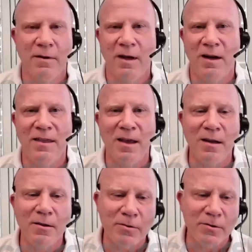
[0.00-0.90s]
Katie,
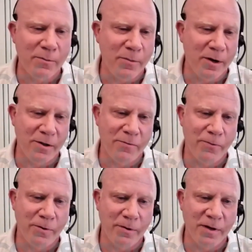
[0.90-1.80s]
thank you so much
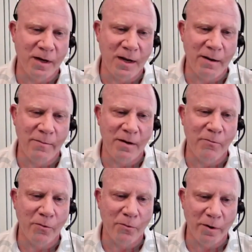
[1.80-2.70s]
for your time
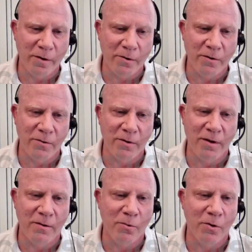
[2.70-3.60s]
and for what you're
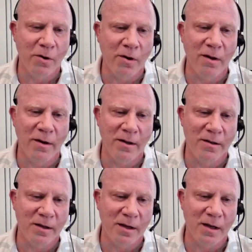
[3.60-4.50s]
doing. We're all in
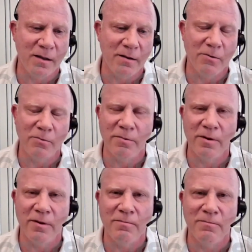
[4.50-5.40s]
this together.
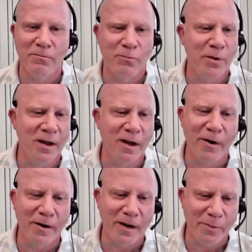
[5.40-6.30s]
We love
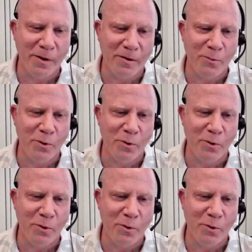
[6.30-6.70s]
our community.